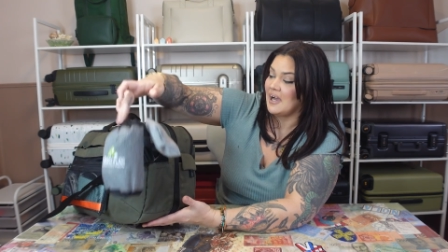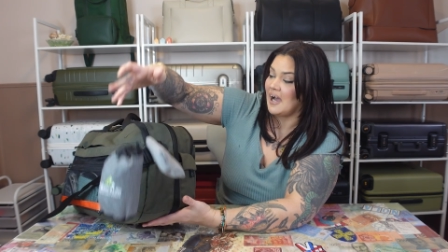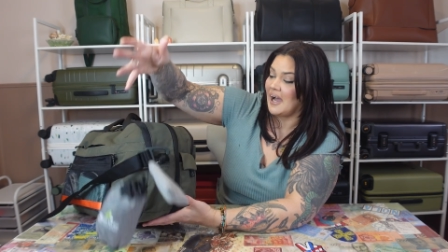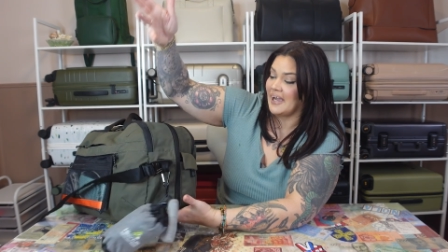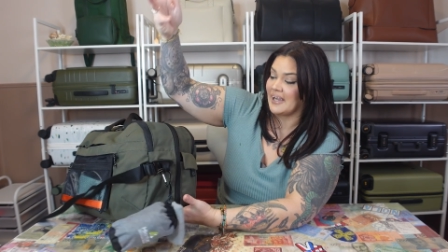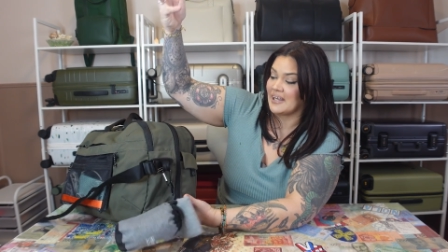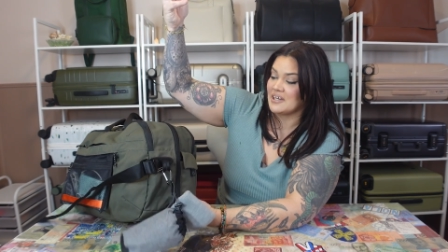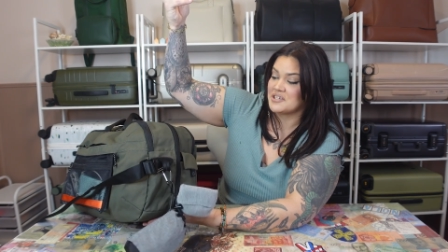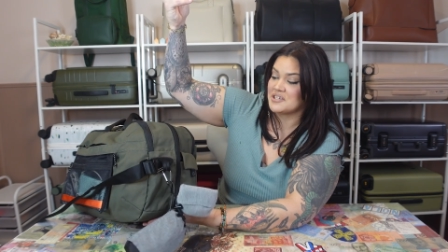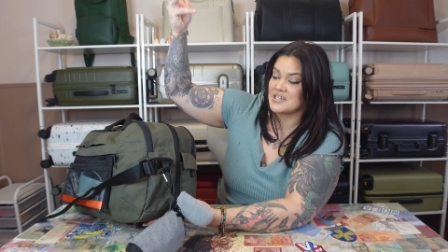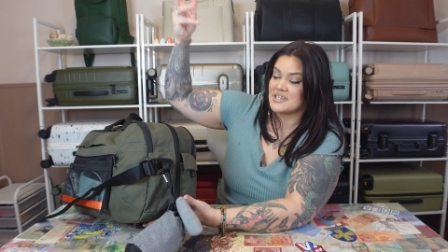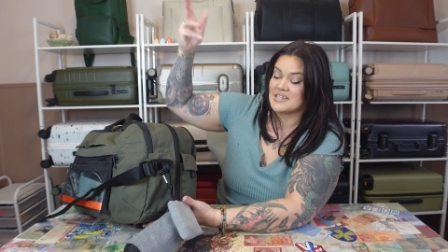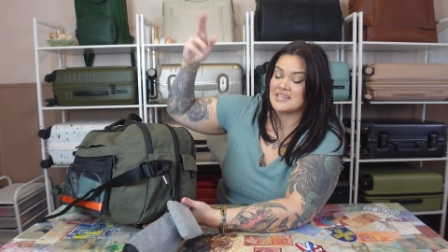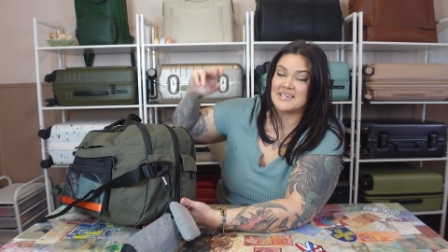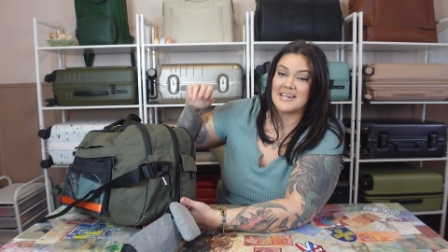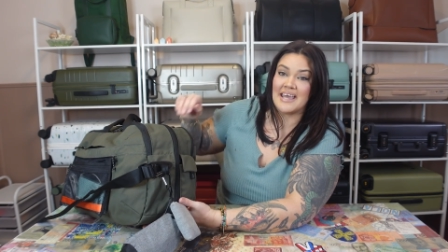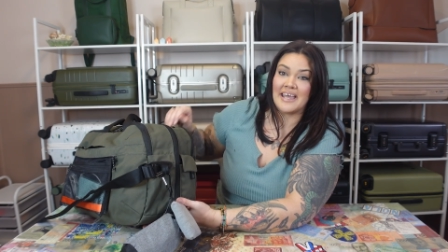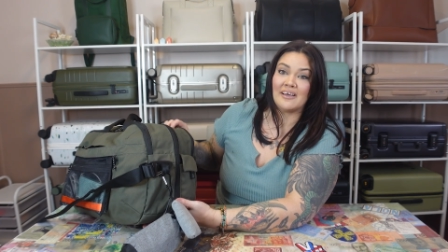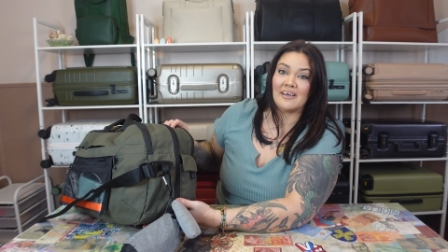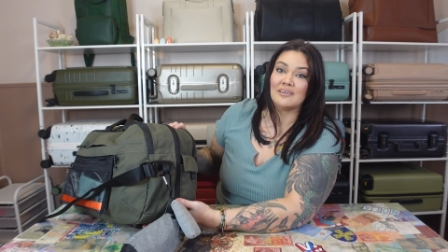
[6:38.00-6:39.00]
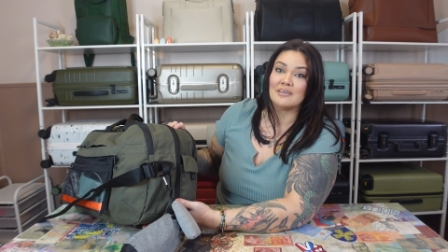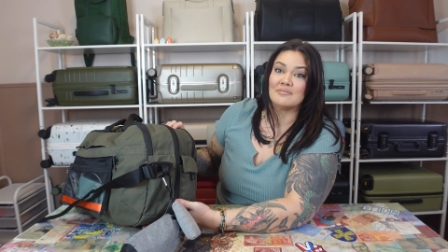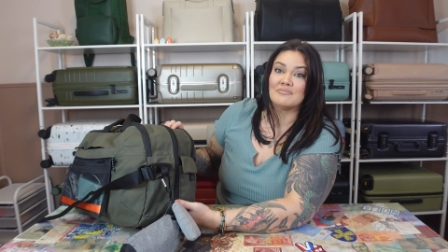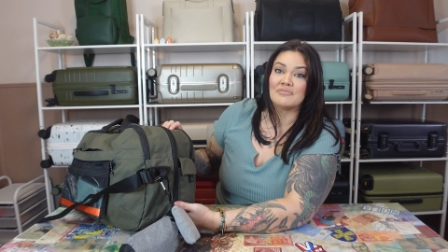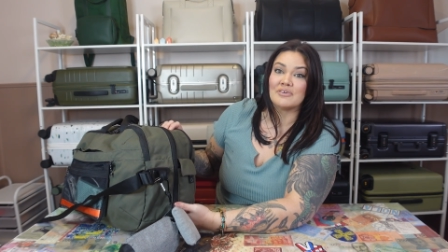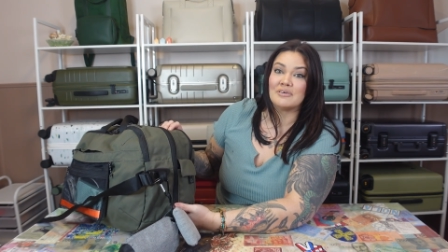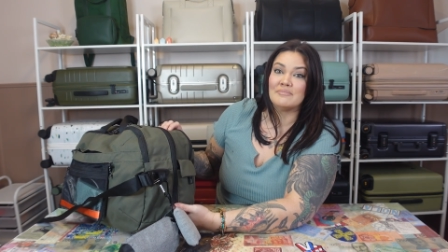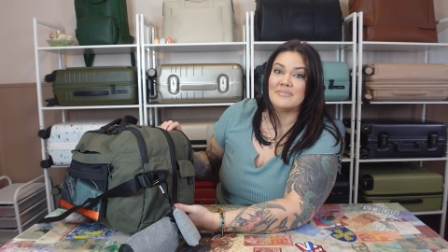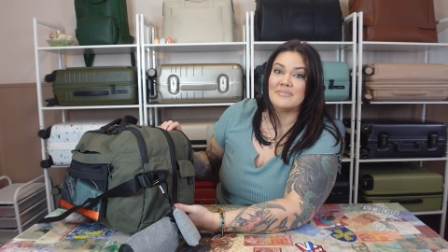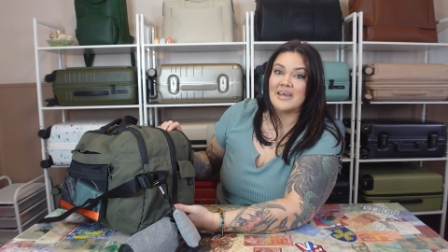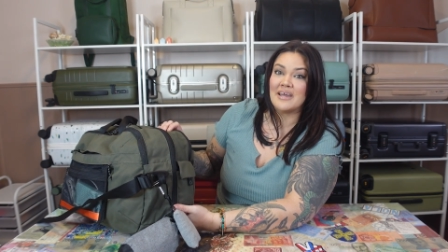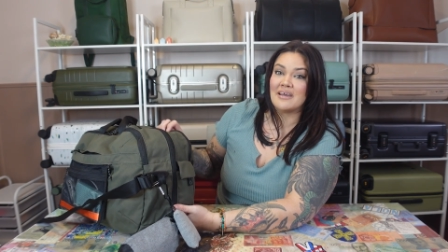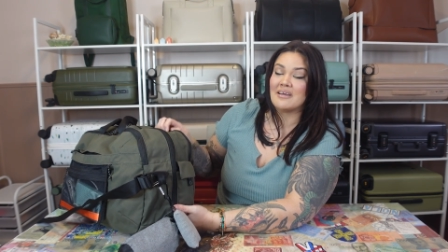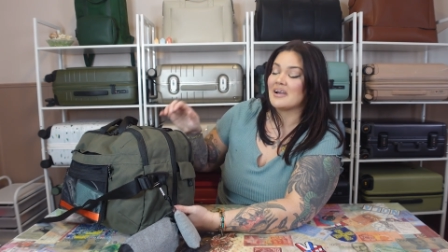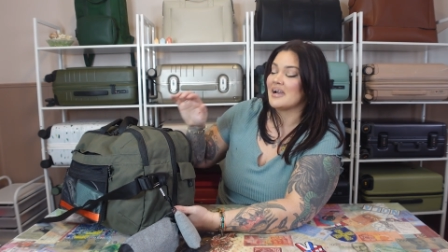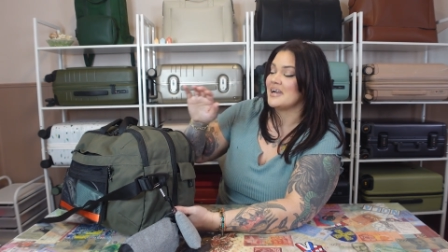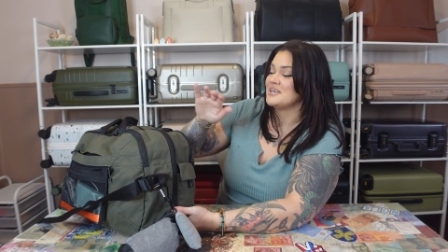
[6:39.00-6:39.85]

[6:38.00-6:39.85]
I can just dangle them from there.